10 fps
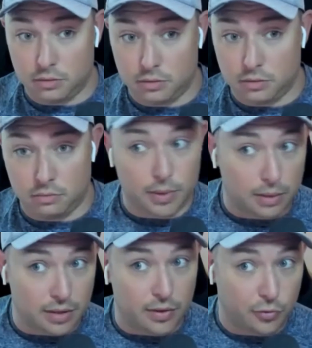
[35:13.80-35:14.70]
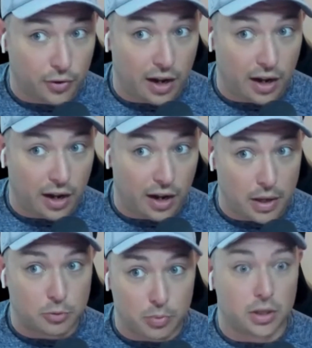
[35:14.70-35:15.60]
sometimes
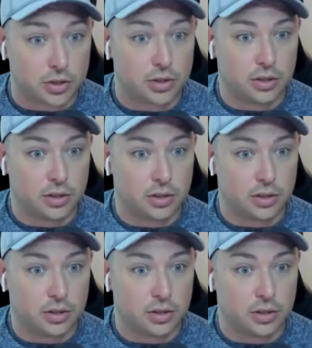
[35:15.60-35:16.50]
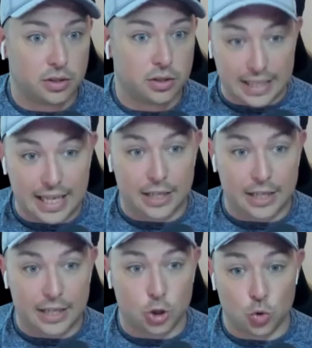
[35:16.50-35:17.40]
75-page books that like get
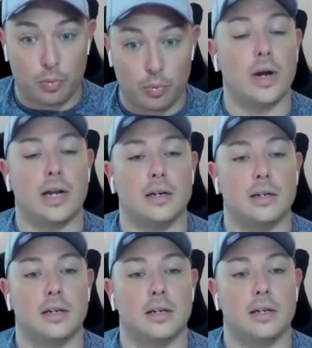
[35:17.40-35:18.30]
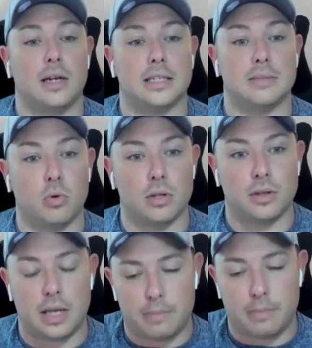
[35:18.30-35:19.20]
to the point, and
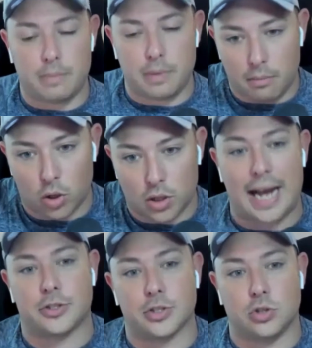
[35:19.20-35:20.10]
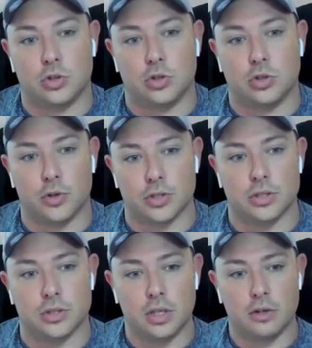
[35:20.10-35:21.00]
they become more tactical
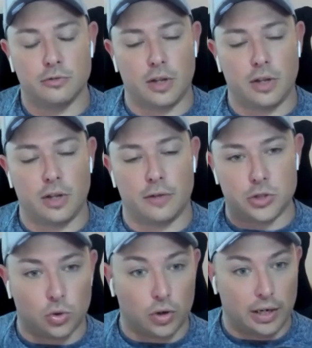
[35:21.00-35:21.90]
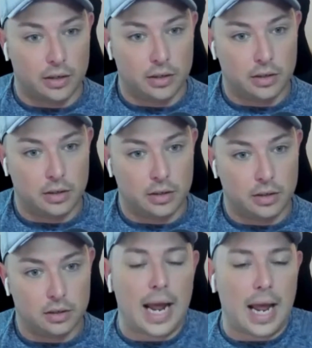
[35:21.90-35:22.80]
versus fluffy story.
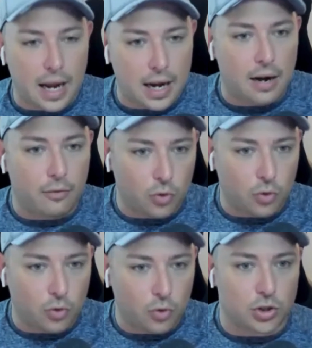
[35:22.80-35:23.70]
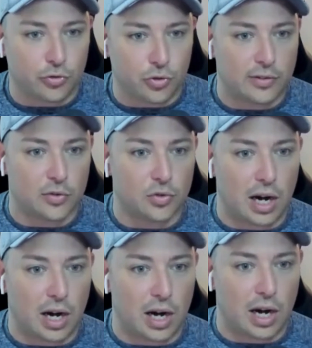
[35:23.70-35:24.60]
And of course, there's a flavor for
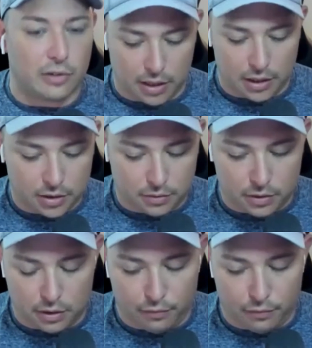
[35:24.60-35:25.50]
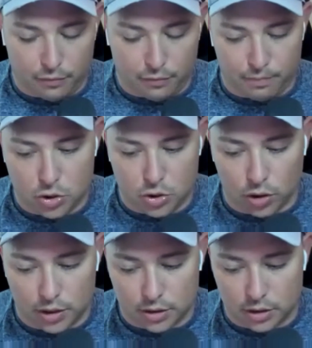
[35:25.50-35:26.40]
everybody because the
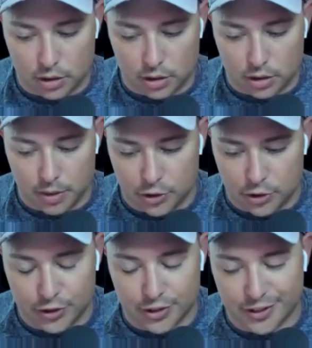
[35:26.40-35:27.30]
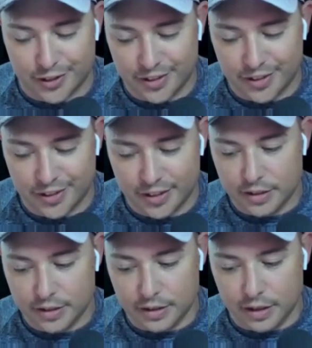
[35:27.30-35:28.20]
story is a little bit easier to.
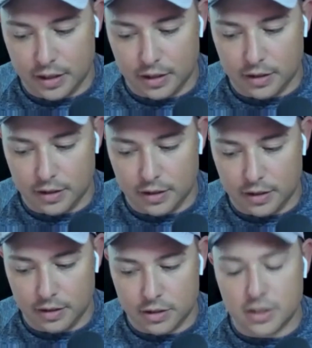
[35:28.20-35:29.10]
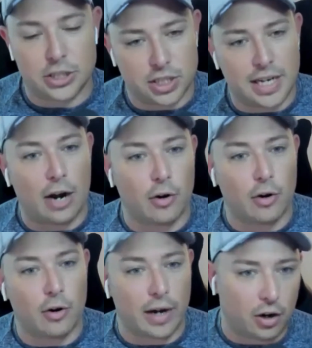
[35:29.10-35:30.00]
It's nice to
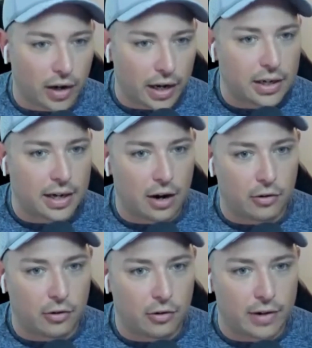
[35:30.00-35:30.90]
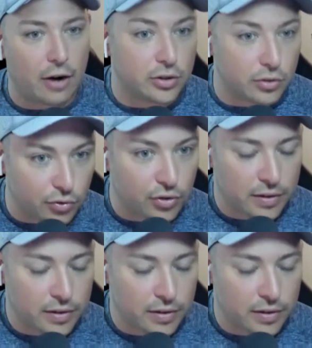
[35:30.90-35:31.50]
narrate, all right, narrative.